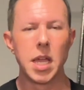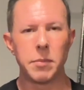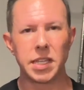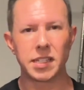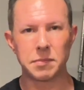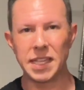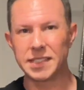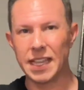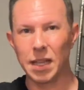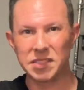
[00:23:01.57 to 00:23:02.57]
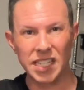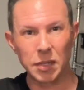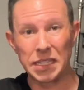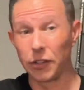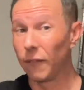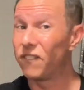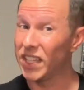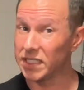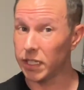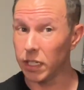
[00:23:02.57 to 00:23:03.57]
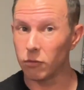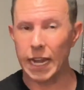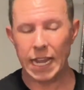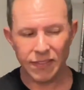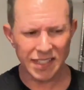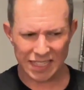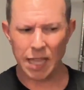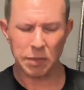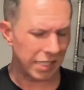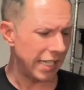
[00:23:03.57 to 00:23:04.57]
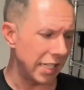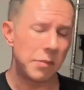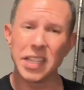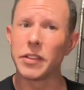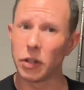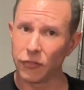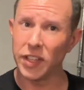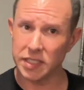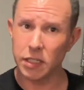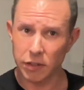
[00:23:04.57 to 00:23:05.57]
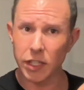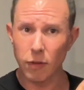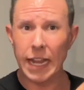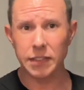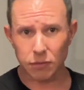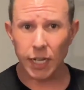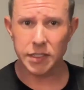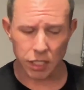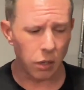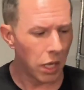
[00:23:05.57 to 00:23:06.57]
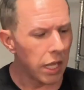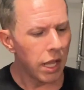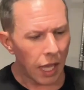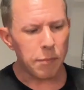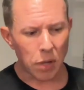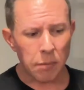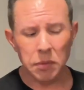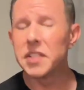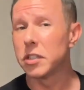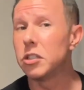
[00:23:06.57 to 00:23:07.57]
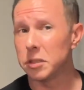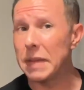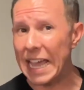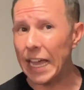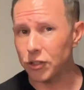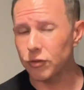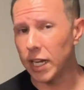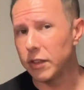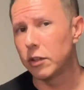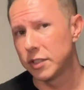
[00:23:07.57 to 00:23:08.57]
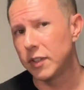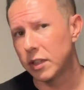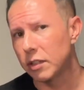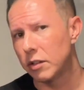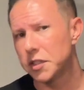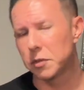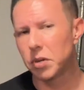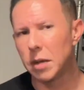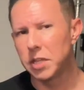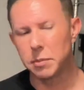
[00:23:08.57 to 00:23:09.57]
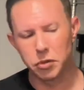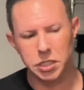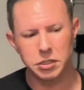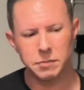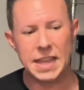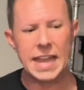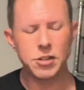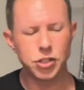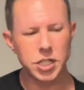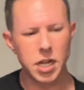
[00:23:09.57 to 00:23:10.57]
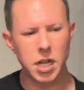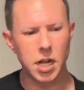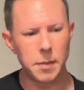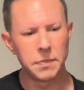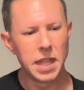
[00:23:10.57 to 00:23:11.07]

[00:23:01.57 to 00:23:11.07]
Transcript: because Mesa amps tend to be a little fizzy, right? And this amp can tend to be a little fizzy, or the Grace, right? So it probably is a good match, right? Those V30s are probably a pretty good match. And